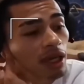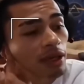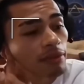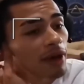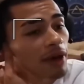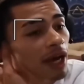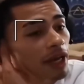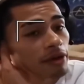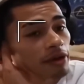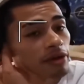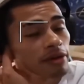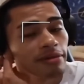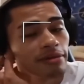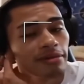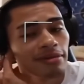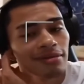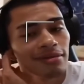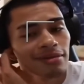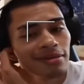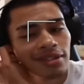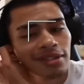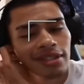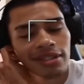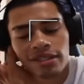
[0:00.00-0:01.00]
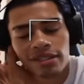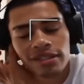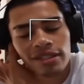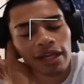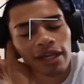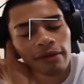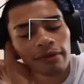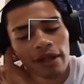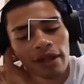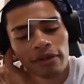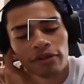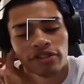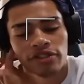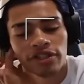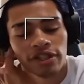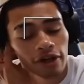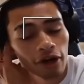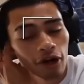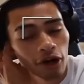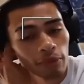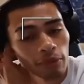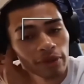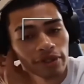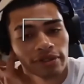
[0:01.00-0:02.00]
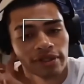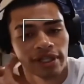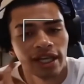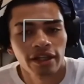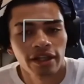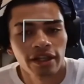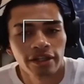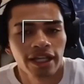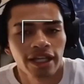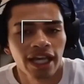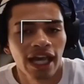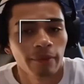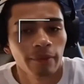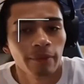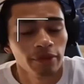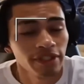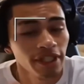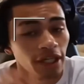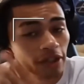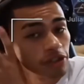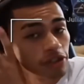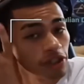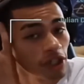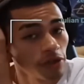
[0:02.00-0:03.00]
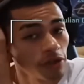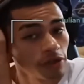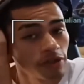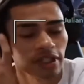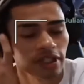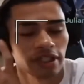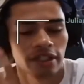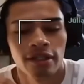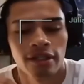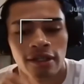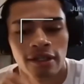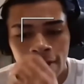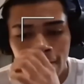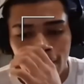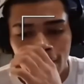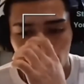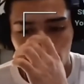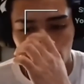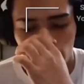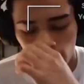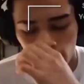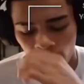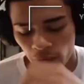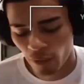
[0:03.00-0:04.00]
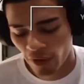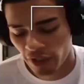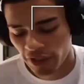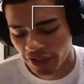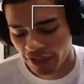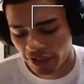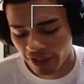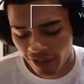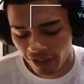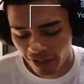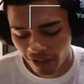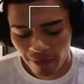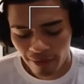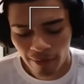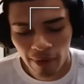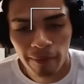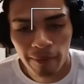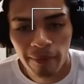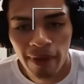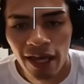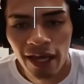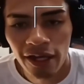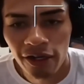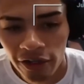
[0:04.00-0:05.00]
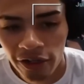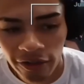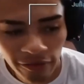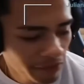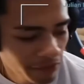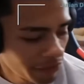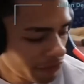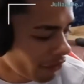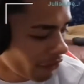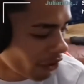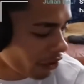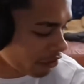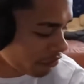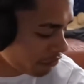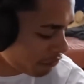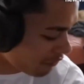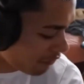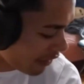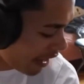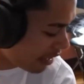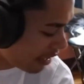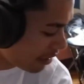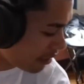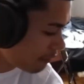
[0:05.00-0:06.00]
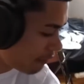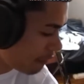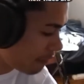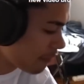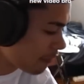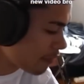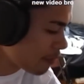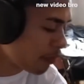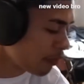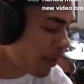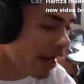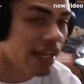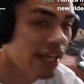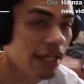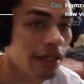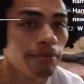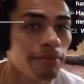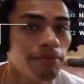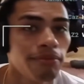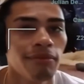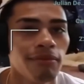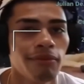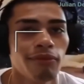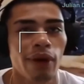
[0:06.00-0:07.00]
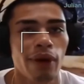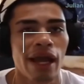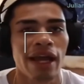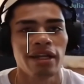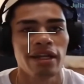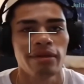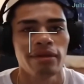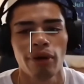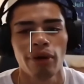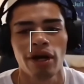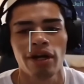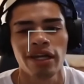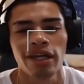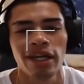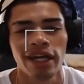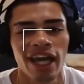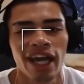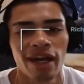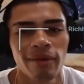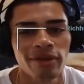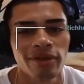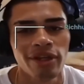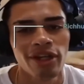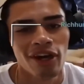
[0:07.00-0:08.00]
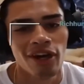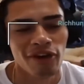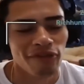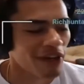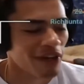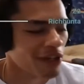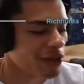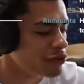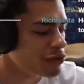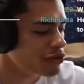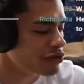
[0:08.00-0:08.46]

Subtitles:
rather sit at home and yell at a camera, tell jokes than, you know, risk my manhood falling flat for Brandon Buckingham, you know, if I lose the